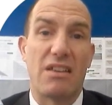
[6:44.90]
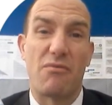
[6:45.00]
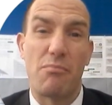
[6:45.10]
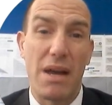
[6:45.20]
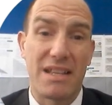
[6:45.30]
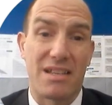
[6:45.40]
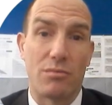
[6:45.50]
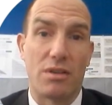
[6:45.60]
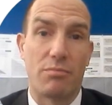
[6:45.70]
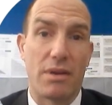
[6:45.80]
Even better
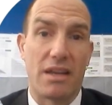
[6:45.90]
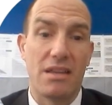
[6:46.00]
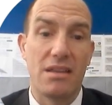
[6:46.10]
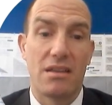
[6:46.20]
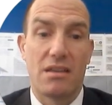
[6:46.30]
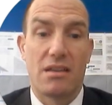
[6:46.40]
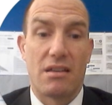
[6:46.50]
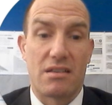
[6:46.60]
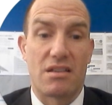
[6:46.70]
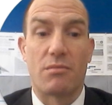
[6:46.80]
would be
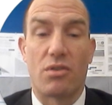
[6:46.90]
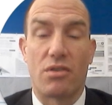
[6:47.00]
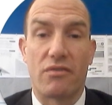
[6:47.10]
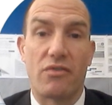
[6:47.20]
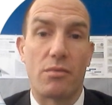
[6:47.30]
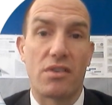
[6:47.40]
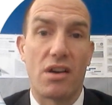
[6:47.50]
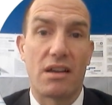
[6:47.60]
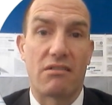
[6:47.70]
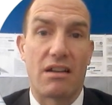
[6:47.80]
some kind of form of
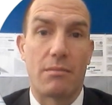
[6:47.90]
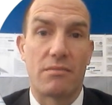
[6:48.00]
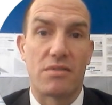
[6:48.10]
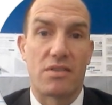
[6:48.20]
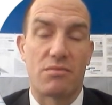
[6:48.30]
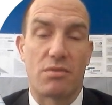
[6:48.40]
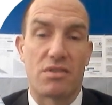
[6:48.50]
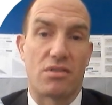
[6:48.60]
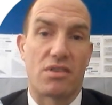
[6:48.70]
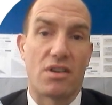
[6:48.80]
diagram. So this
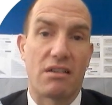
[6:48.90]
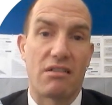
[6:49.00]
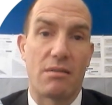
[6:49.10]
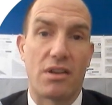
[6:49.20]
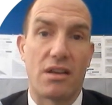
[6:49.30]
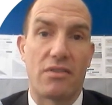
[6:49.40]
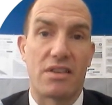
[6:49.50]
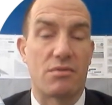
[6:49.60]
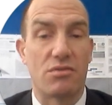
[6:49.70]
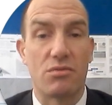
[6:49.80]
one's got a diagram on it.
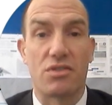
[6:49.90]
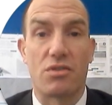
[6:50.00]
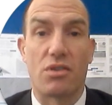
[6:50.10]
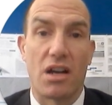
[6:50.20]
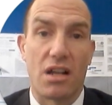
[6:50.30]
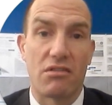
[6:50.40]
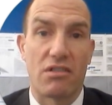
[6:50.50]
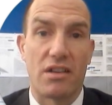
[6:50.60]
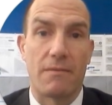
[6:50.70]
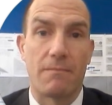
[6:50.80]
This one's also got
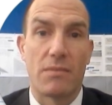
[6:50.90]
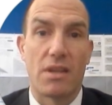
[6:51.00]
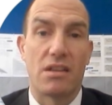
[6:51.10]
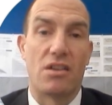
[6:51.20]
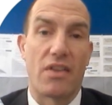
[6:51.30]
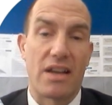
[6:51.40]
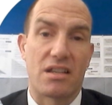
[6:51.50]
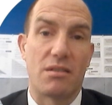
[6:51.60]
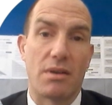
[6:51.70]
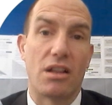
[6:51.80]
color on it.
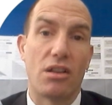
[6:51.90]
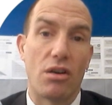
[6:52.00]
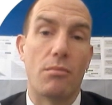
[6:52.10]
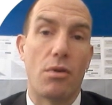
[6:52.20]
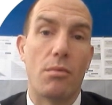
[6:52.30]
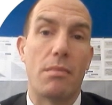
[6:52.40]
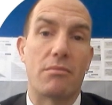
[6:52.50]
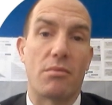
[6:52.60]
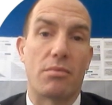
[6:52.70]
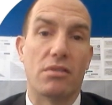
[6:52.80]
That's going to be a lot more
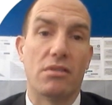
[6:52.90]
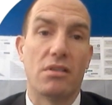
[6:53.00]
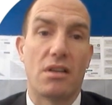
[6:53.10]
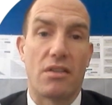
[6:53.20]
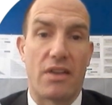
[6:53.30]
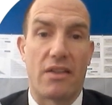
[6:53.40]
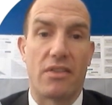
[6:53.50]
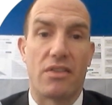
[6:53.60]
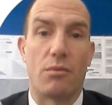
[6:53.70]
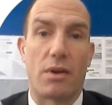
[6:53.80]
memorable
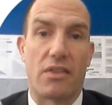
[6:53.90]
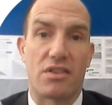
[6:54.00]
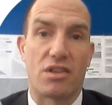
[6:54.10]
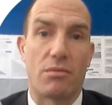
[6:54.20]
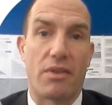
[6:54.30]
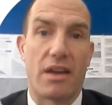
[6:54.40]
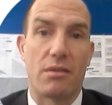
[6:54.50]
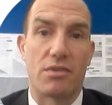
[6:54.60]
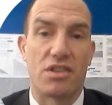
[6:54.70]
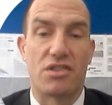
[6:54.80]
than the one at the top
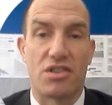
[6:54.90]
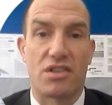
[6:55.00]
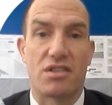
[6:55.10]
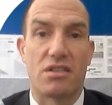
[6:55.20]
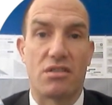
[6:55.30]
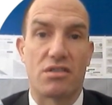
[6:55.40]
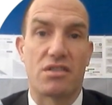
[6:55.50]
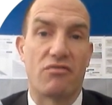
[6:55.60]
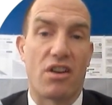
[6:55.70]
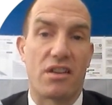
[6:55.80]
there, which is just
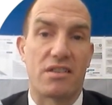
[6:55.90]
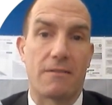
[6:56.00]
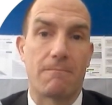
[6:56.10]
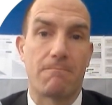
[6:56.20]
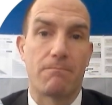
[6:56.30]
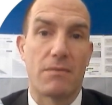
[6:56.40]
lots of writing.